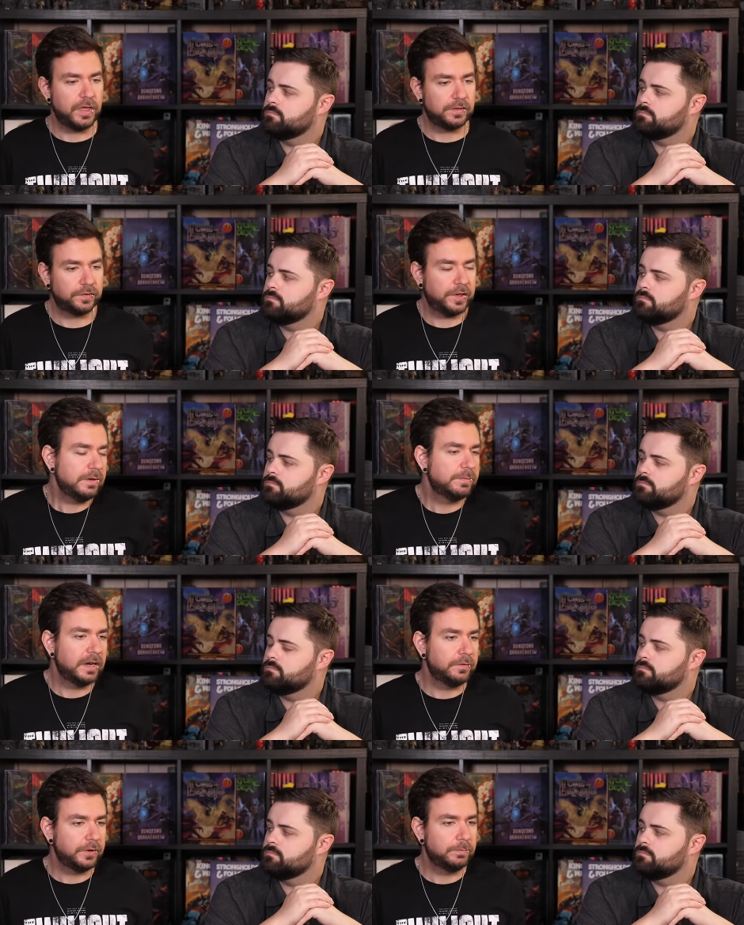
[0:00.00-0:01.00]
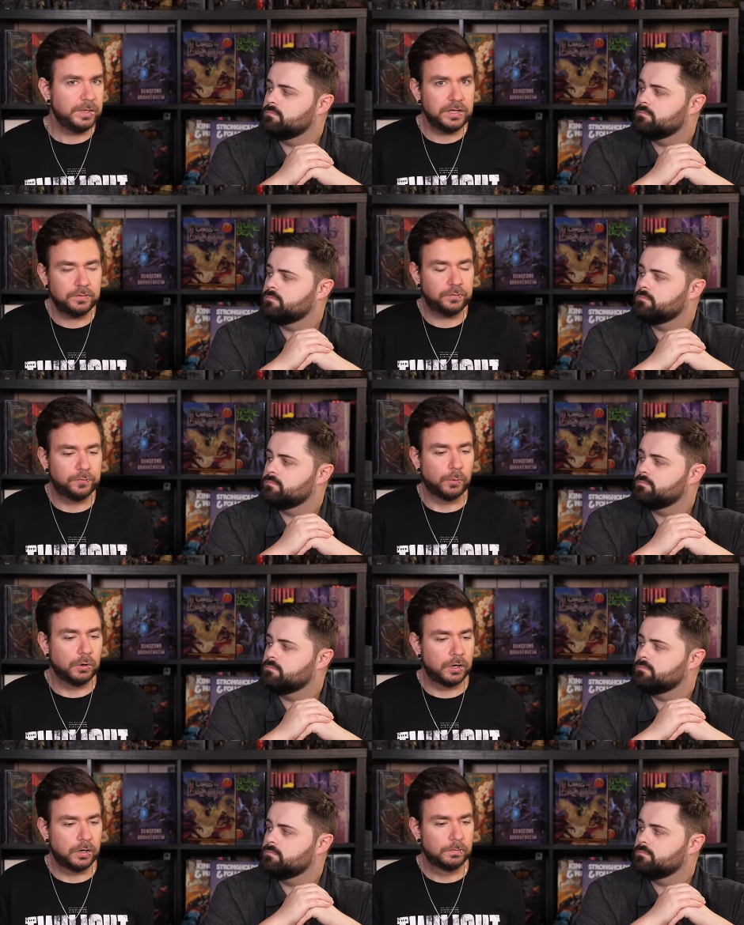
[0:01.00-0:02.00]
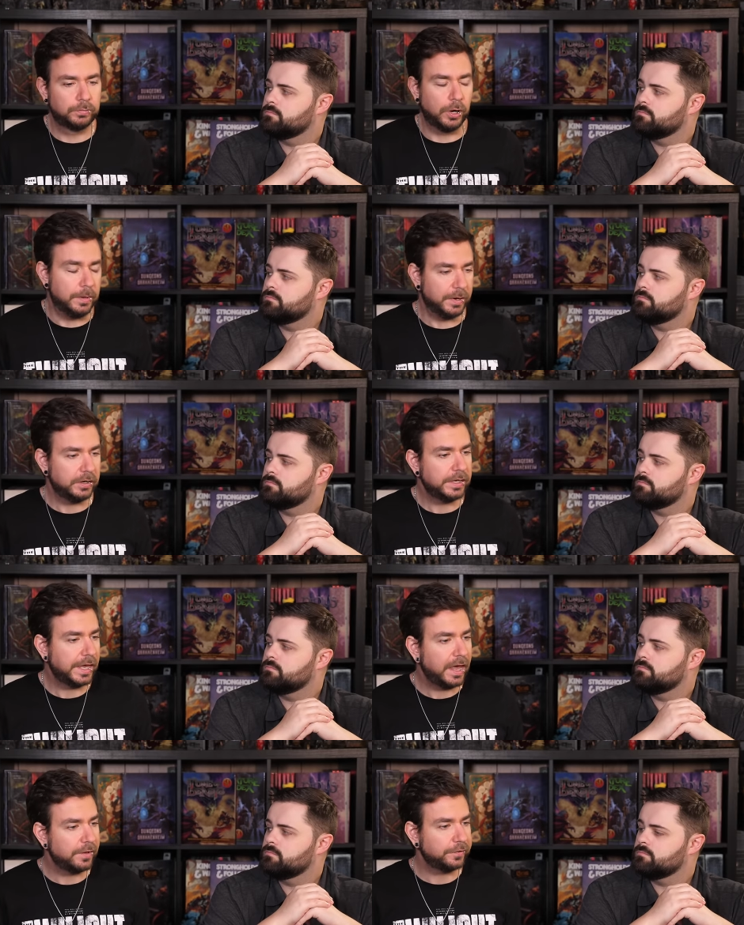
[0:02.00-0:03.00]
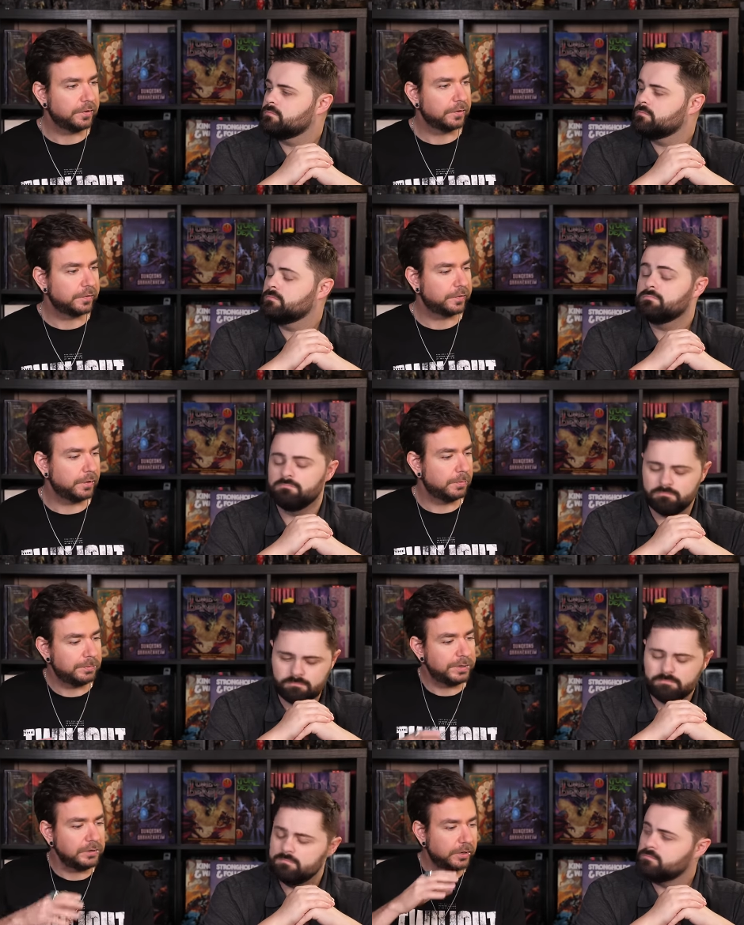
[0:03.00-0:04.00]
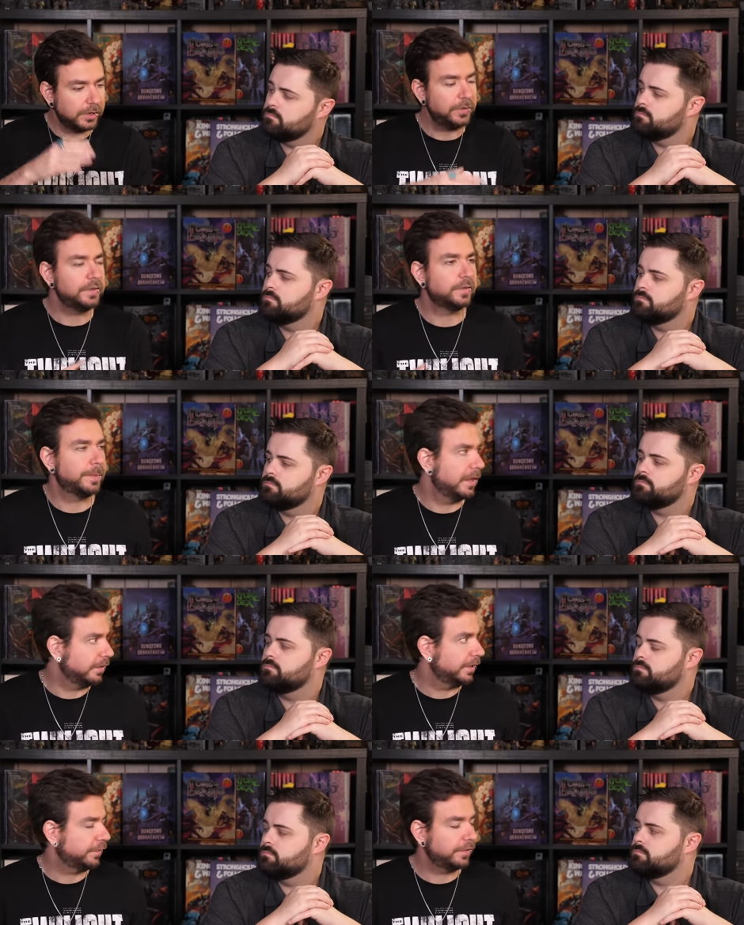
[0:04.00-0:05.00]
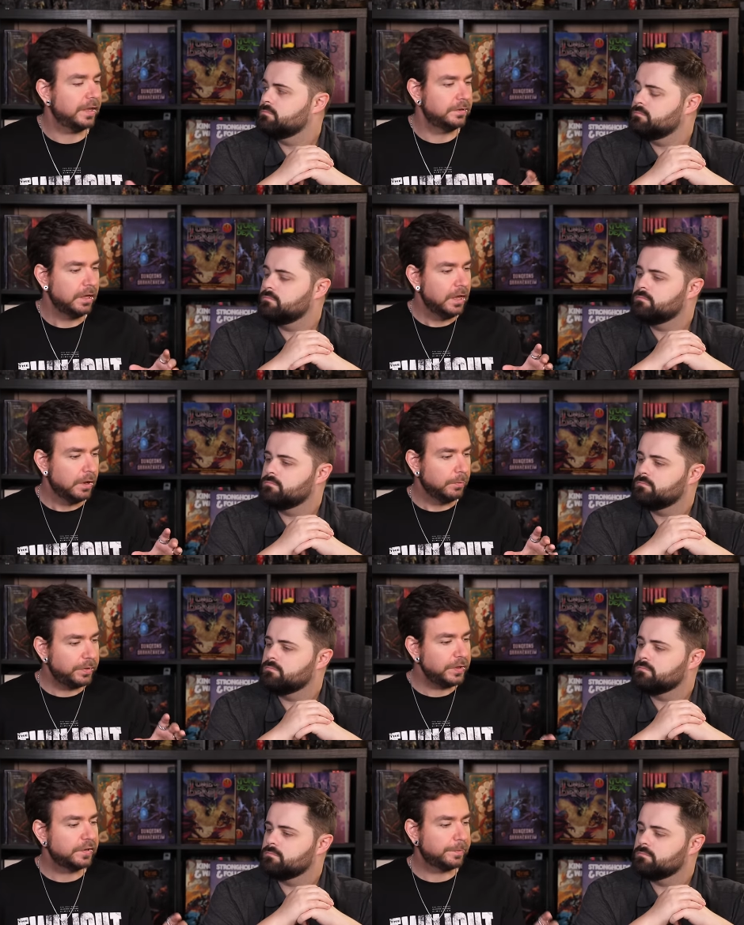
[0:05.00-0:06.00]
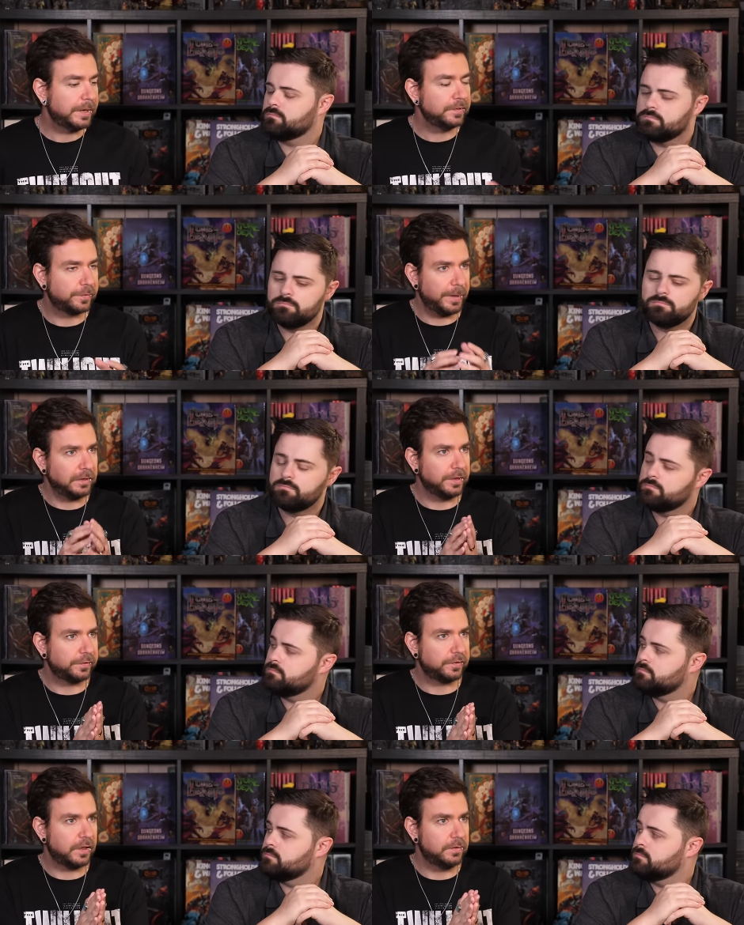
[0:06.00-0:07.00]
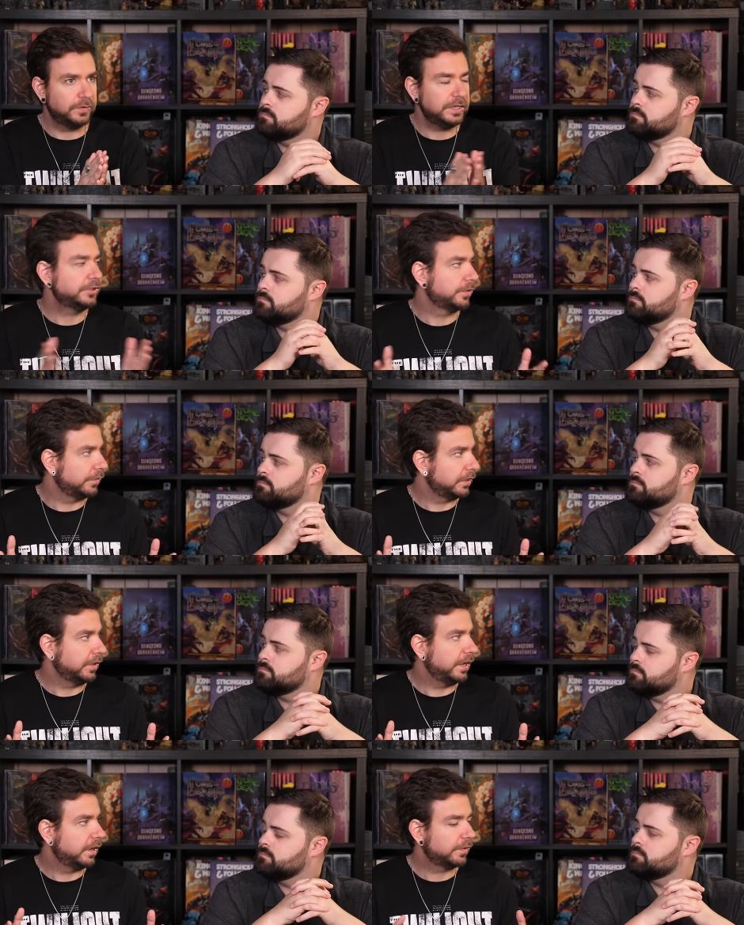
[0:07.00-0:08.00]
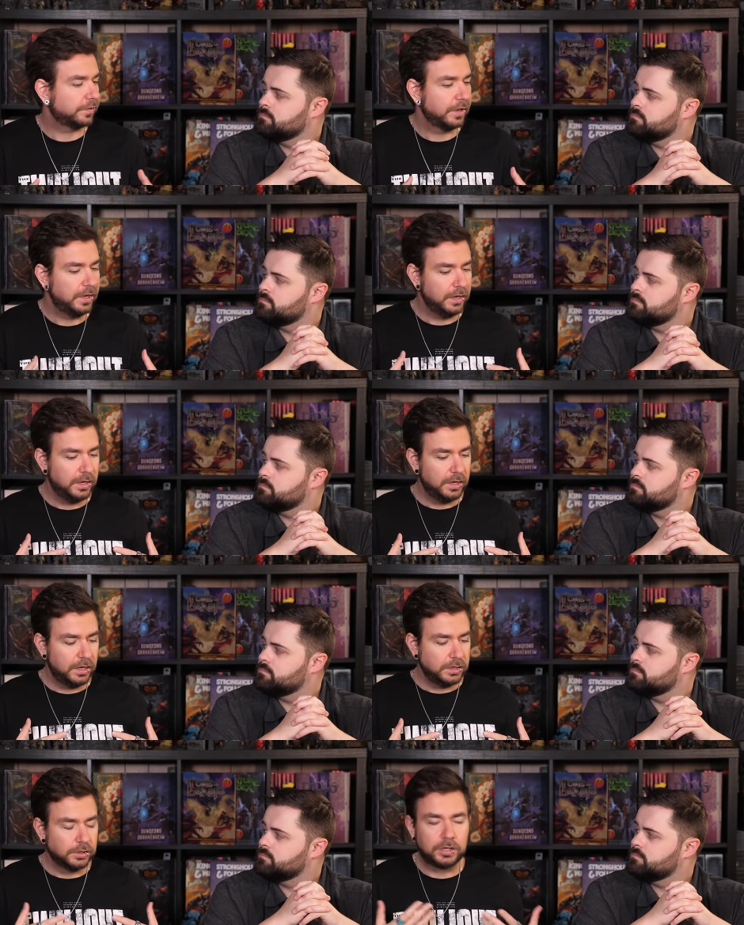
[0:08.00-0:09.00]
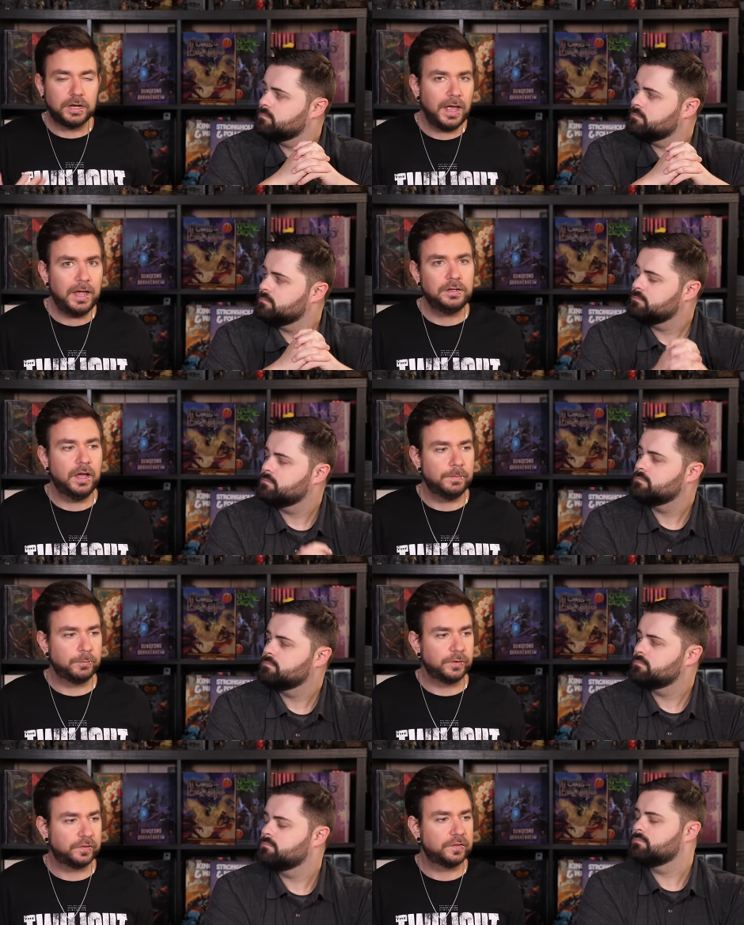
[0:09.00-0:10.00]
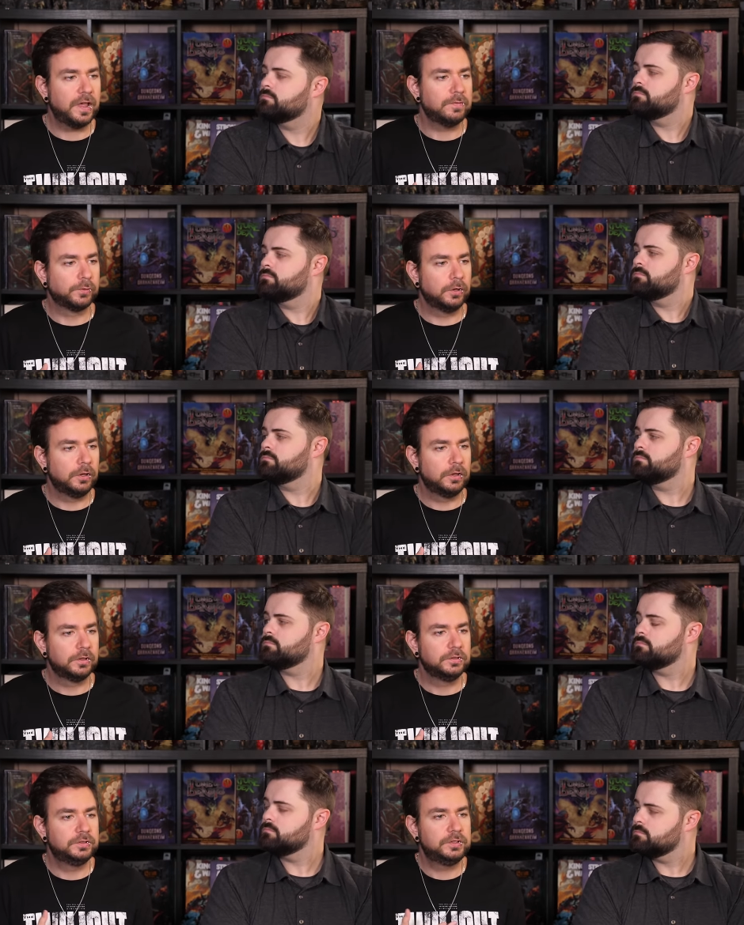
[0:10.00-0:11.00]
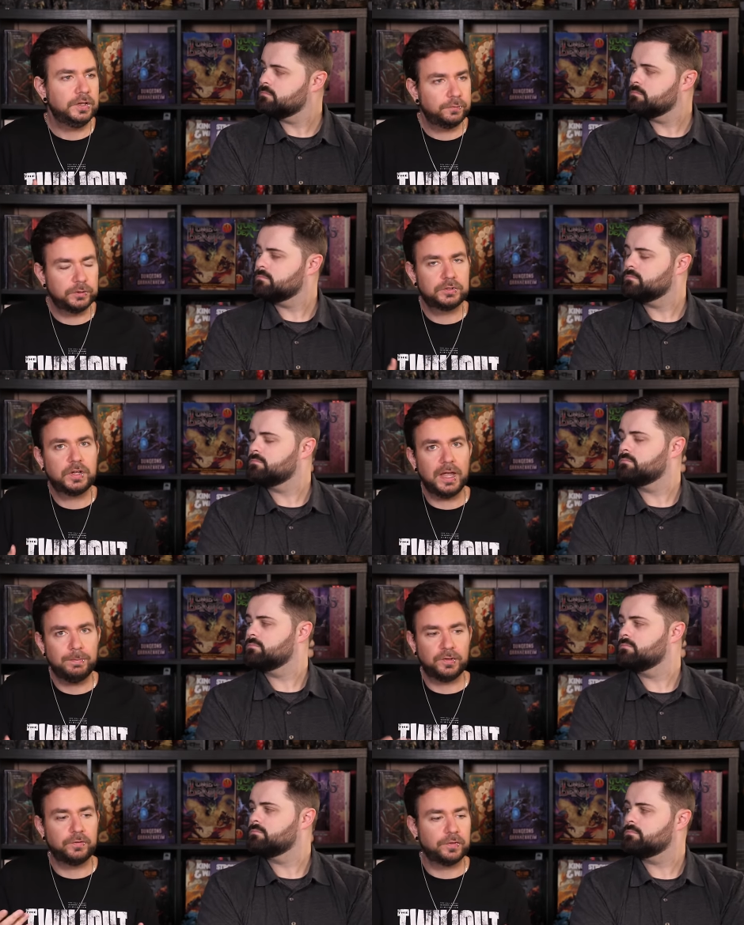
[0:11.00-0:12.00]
Speaker 1: that same benefit of being four primary casters. So mm-hmm. when we look at these spell lists, and with the expanded spell list of each of the clerics, you're going to end up with several different types of